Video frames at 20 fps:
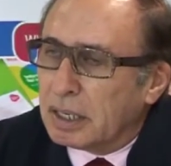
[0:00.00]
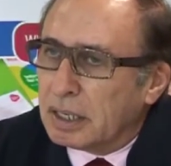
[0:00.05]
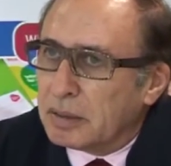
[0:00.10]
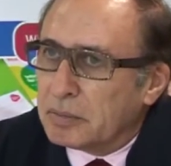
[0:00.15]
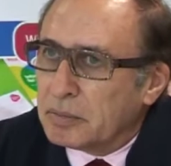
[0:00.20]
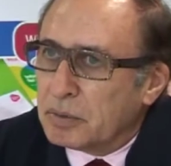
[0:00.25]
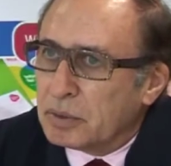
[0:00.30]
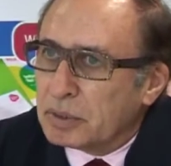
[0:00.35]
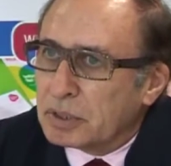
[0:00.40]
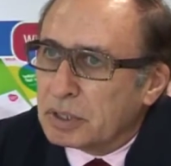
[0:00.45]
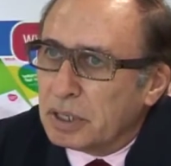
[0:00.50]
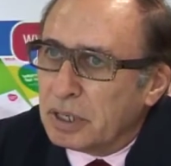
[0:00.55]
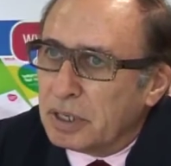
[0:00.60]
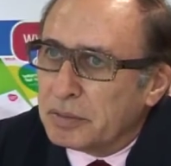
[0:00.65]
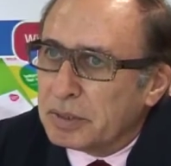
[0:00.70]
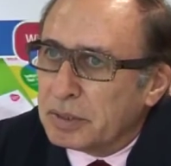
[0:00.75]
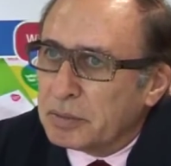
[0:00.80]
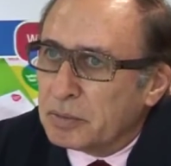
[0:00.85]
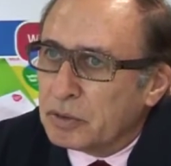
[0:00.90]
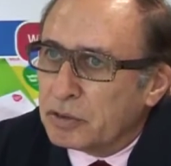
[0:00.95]
more time
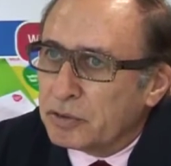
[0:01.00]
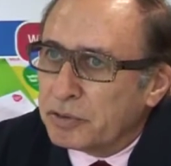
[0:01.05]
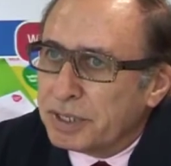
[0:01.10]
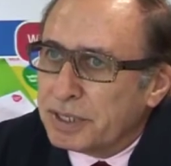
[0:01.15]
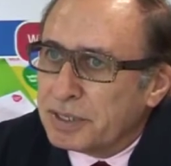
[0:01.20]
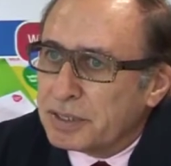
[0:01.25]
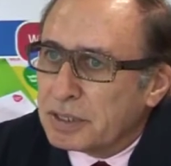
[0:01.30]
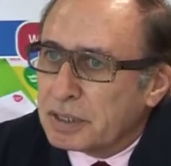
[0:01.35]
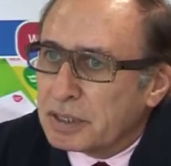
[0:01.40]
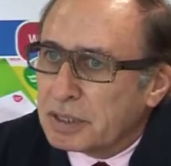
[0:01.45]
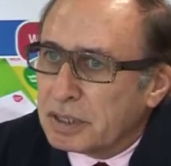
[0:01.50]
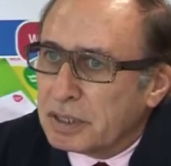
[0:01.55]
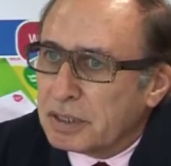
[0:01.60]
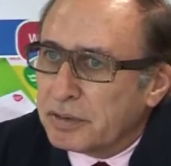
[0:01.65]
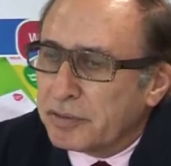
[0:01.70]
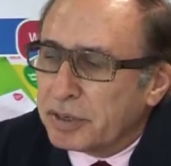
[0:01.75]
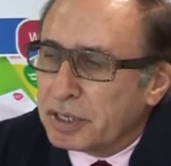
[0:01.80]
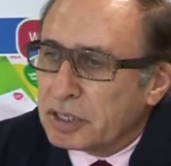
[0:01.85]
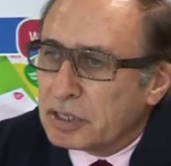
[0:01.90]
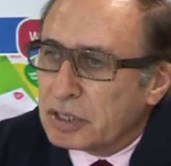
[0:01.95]
on more recent
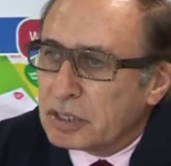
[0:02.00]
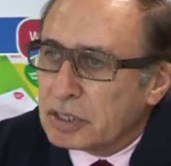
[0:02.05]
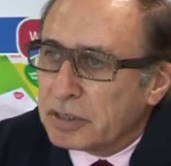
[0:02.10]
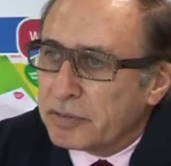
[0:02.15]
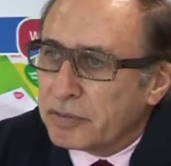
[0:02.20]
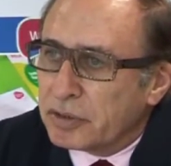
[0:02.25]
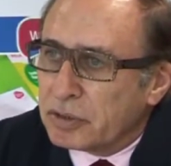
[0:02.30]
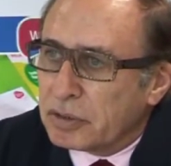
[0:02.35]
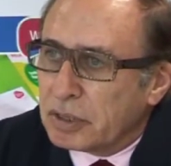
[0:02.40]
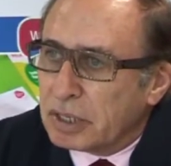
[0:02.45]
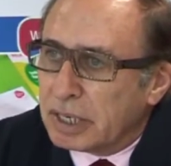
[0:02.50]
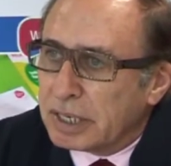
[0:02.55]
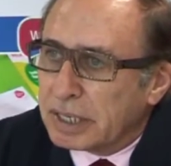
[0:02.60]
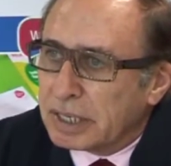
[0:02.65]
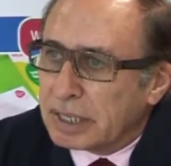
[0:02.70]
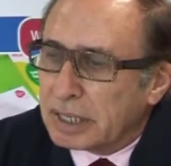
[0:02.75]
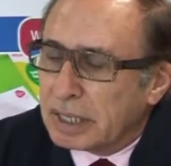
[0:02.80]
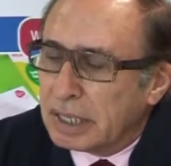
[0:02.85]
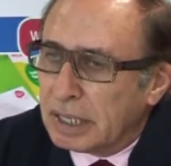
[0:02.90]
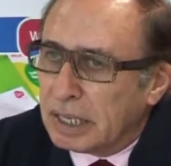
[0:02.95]
innovations, if you
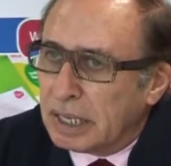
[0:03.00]
like.